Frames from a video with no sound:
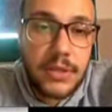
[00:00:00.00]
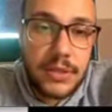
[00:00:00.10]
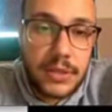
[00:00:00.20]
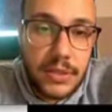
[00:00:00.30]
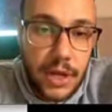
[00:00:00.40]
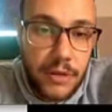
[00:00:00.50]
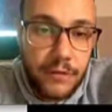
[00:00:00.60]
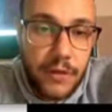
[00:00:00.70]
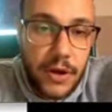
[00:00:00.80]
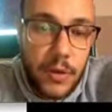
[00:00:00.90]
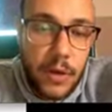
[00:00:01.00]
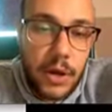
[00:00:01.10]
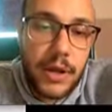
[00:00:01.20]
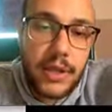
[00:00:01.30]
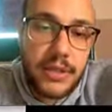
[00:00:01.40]
Sine phi 1
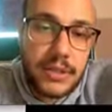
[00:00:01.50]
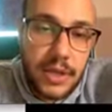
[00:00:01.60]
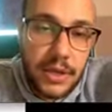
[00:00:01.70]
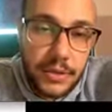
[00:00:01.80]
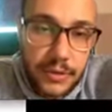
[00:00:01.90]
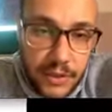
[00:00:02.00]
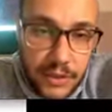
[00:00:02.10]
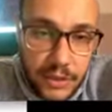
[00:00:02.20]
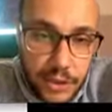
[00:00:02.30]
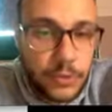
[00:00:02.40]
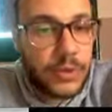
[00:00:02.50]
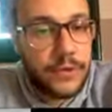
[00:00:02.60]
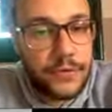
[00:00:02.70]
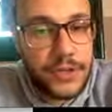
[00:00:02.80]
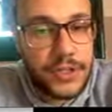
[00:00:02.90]
and sine theta 2 in the
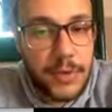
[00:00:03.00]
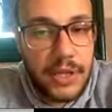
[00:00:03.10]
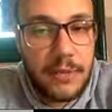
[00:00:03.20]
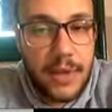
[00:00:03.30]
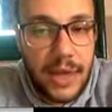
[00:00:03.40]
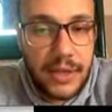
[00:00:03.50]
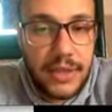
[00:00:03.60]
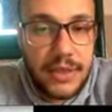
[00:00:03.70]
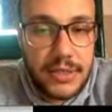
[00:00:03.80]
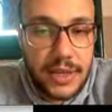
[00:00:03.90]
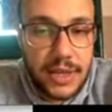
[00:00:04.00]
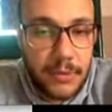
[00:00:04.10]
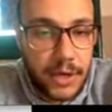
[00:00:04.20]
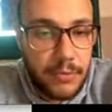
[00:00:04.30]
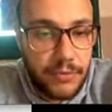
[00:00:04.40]
first medium and in the second
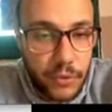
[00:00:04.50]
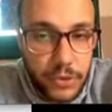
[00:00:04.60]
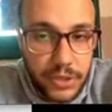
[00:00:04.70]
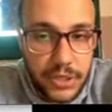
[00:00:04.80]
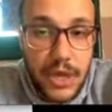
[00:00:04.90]
medium, of course.